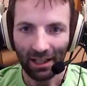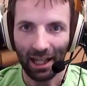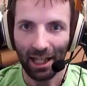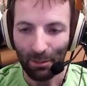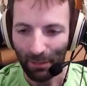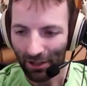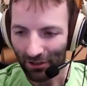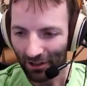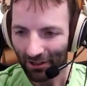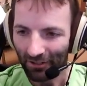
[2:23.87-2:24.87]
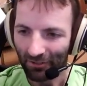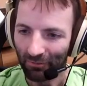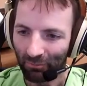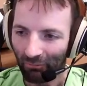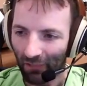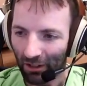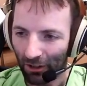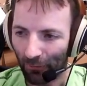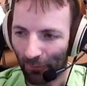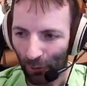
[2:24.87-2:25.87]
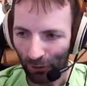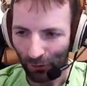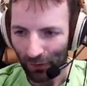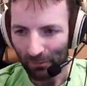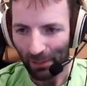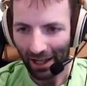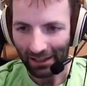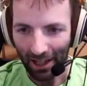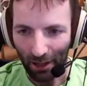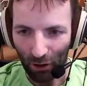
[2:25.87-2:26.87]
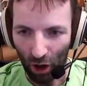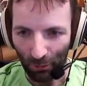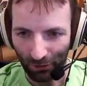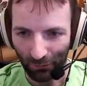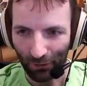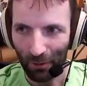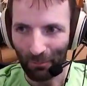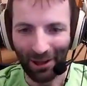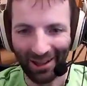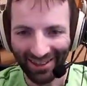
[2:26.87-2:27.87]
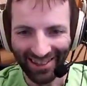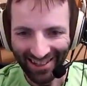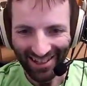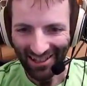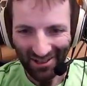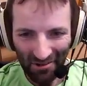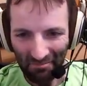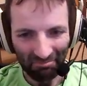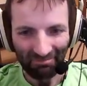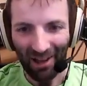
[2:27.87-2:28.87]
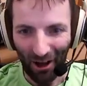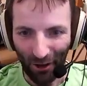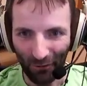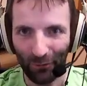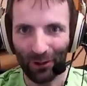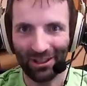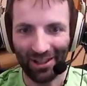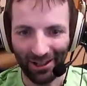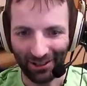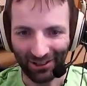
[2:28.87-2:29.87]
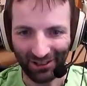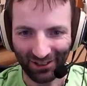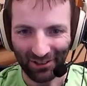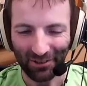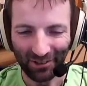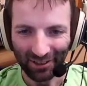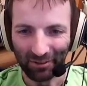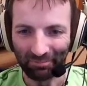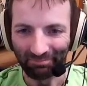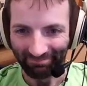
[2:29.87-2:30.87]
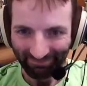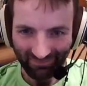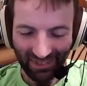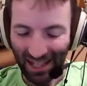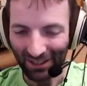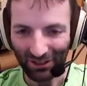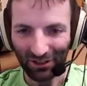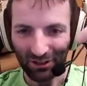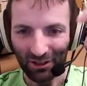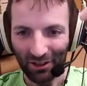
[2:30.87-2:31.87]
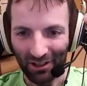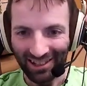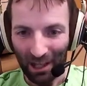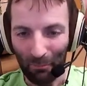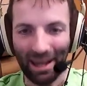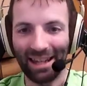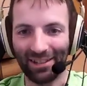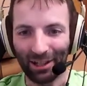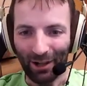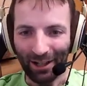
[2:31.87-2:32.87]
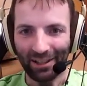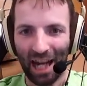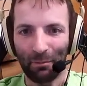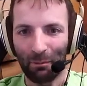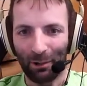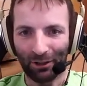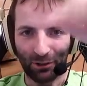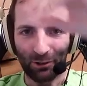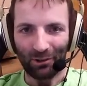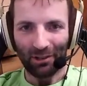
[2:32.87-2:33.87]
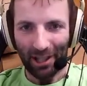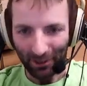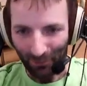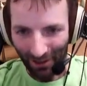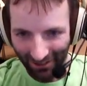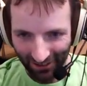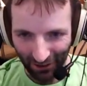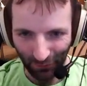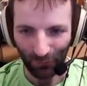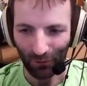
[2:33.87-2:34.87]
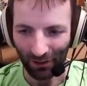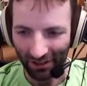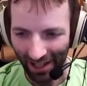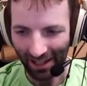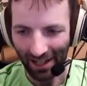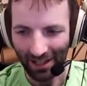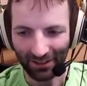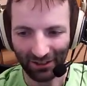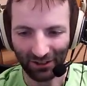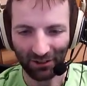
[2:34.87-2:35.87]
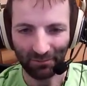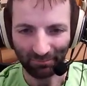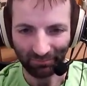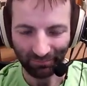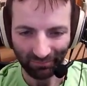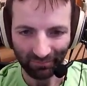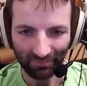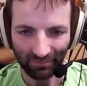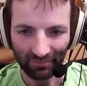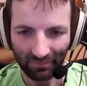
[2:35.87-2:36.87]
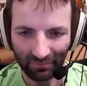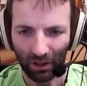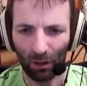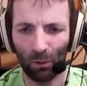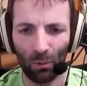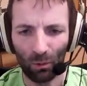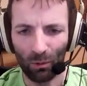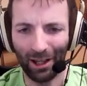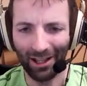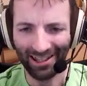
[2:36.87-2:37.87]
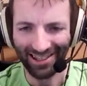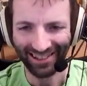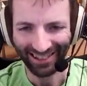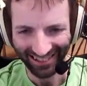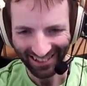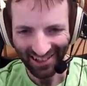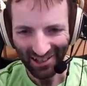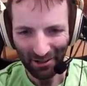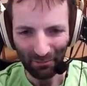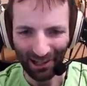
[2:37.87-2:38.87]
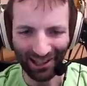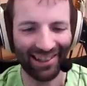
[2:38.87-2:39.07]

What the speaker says: And imagine the force feedback now comes from all 4 tires. That's amazing, right? Gamer Muscle has wanted this for decades. Oh, but